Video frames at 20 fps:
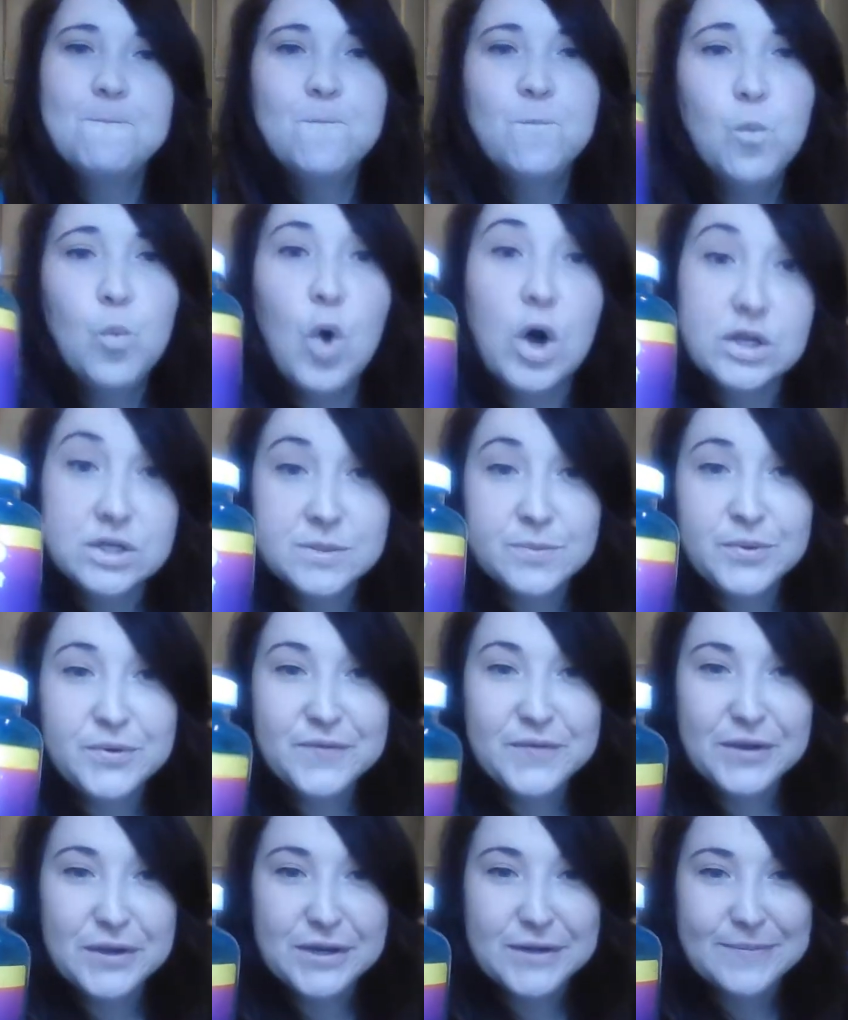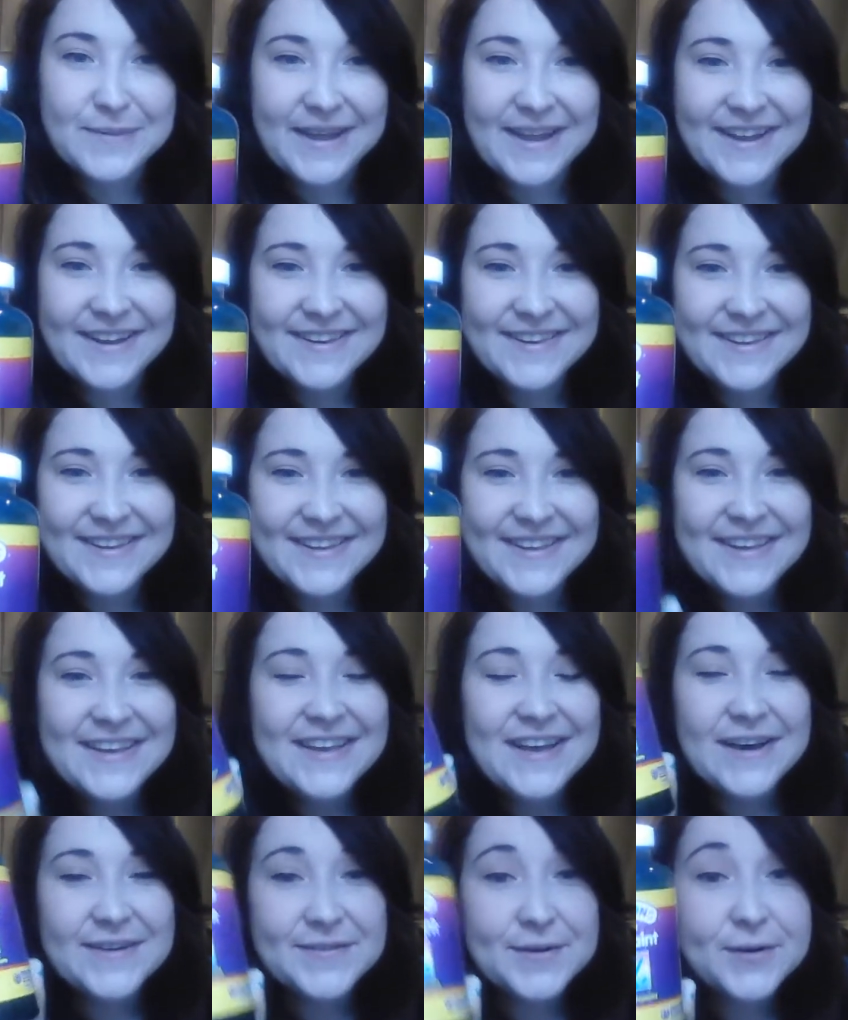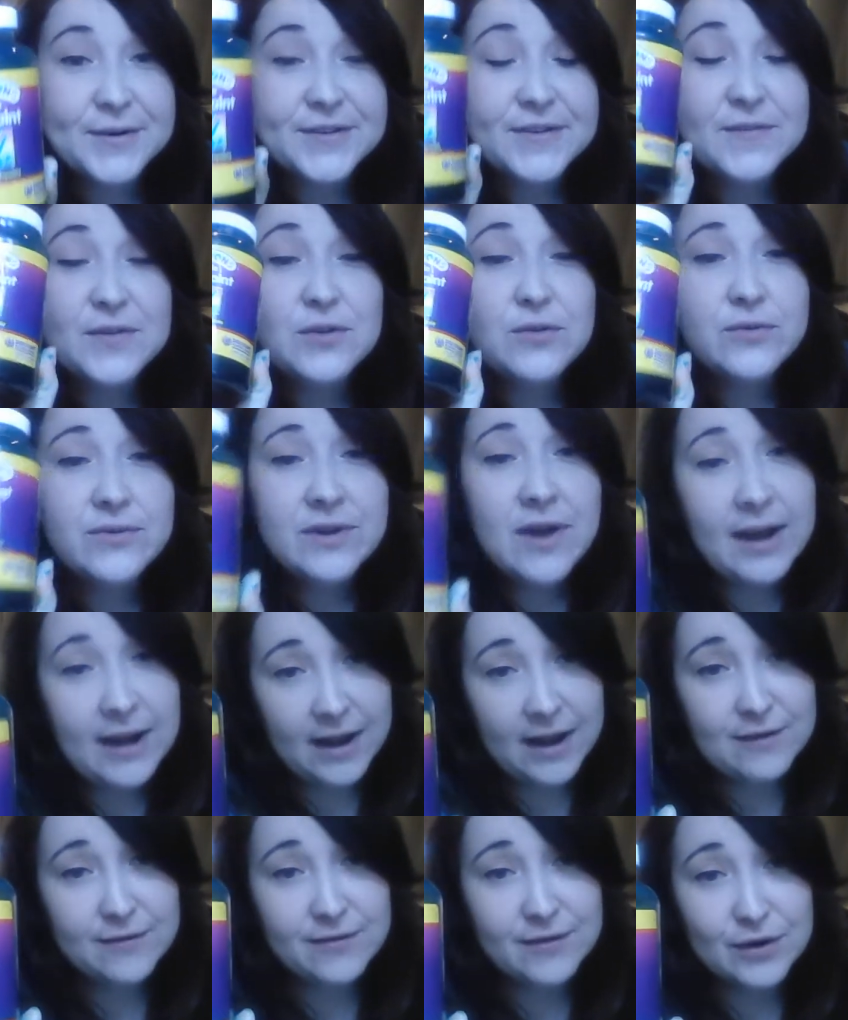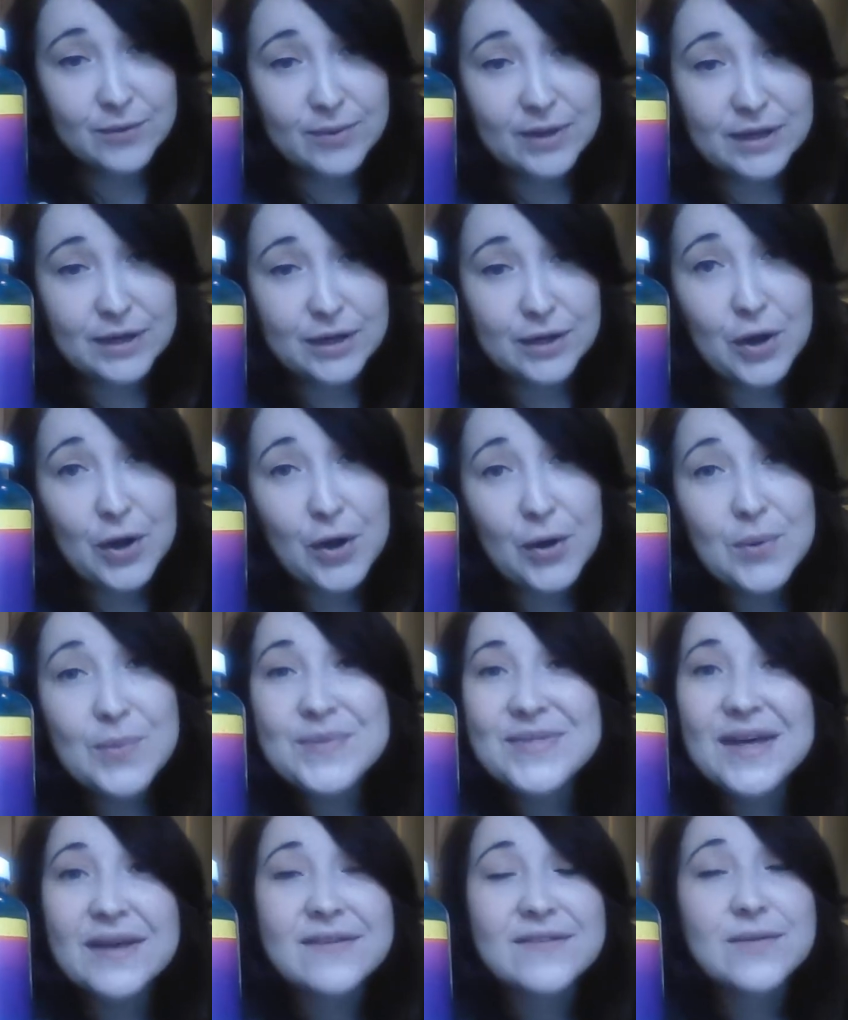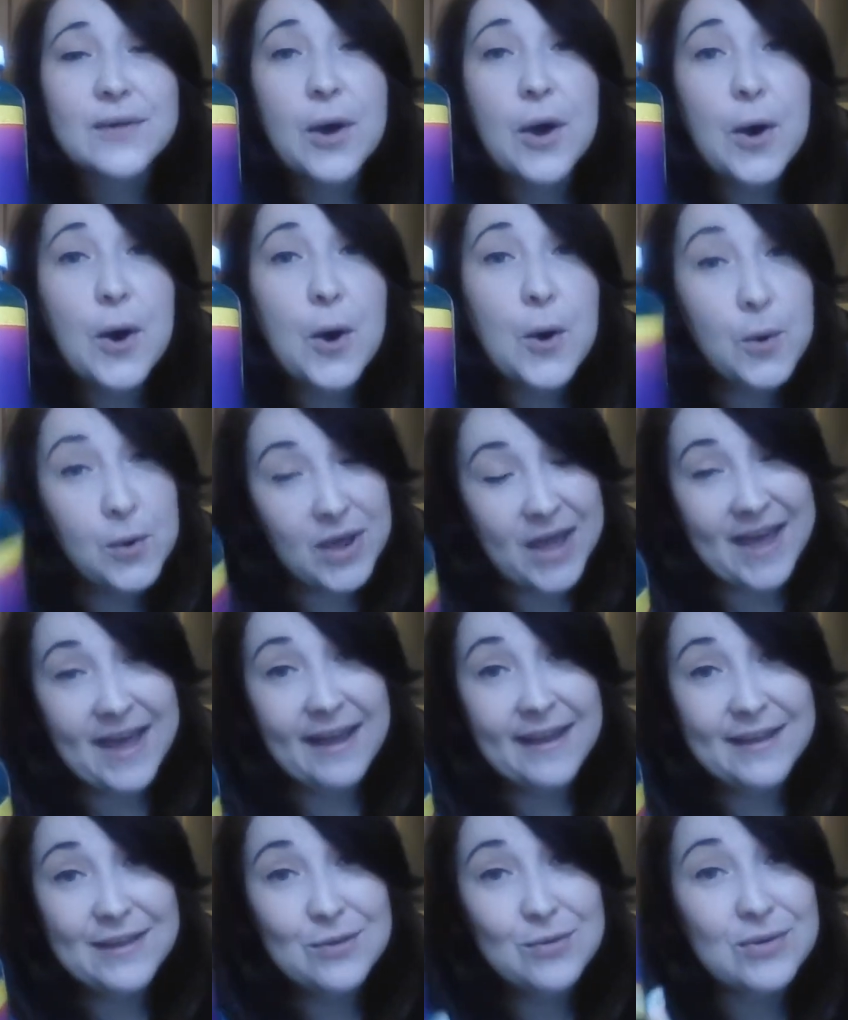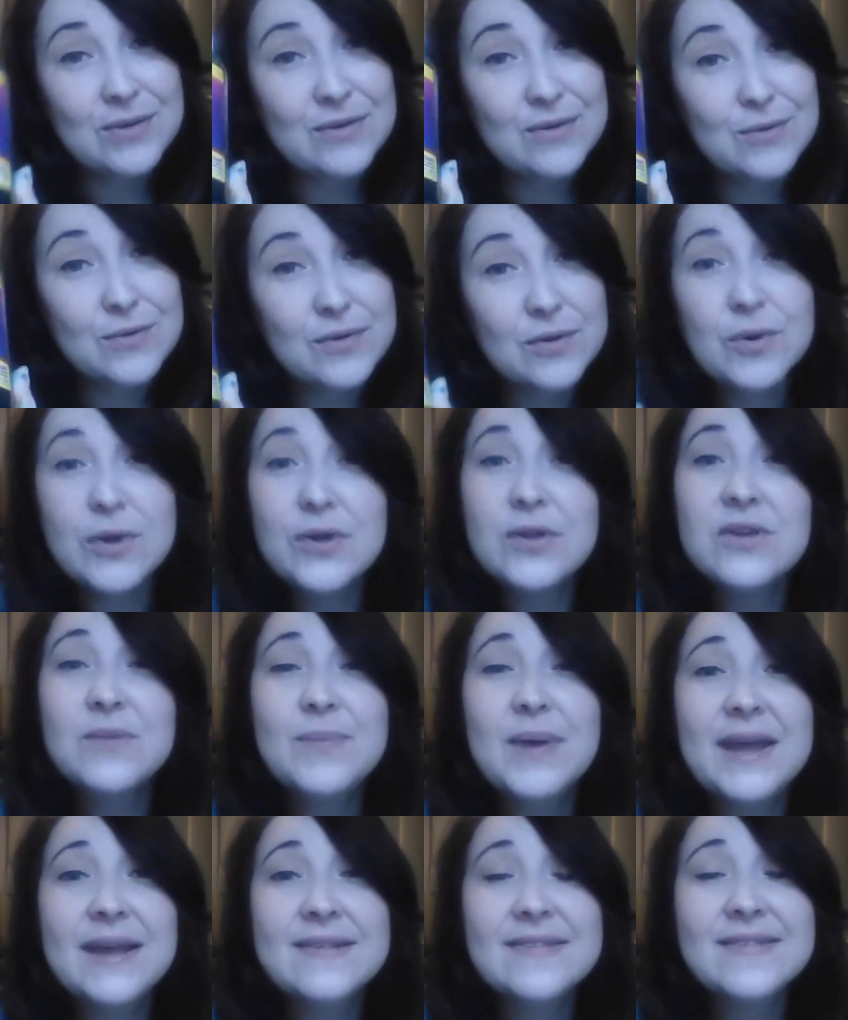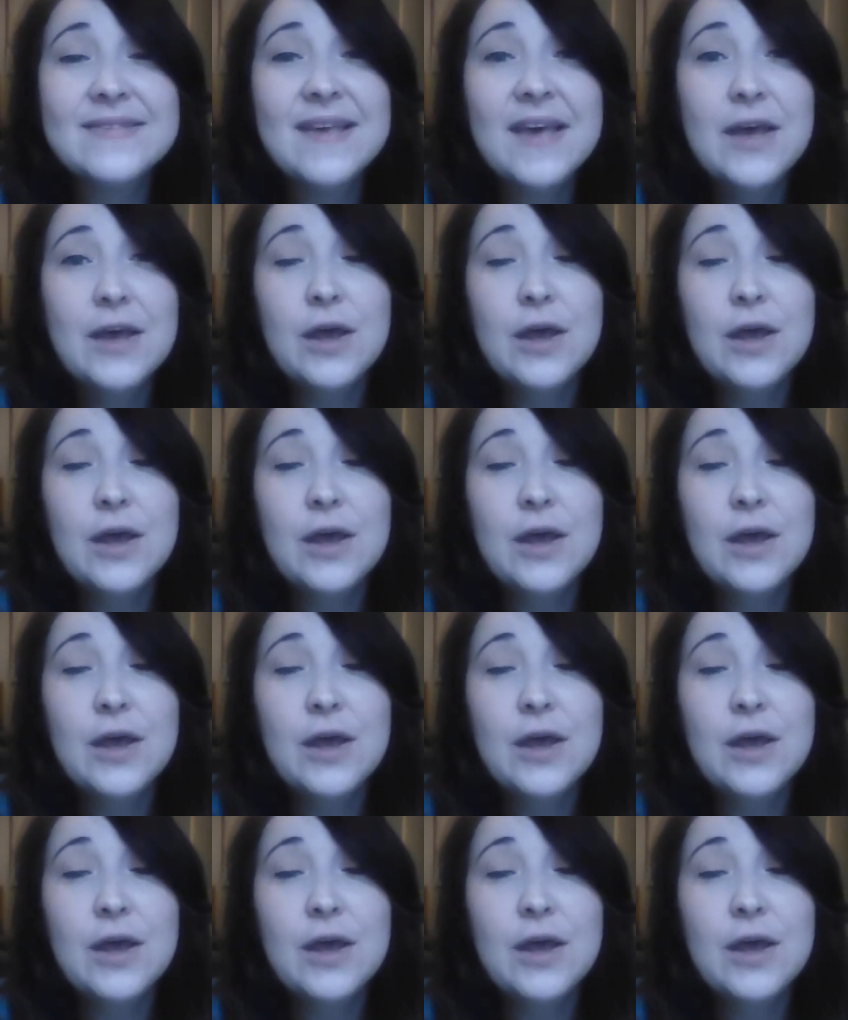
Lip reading: washable finger paint. Of course, if you do not have finger paint at home, that is okay. You can use acrylic paints.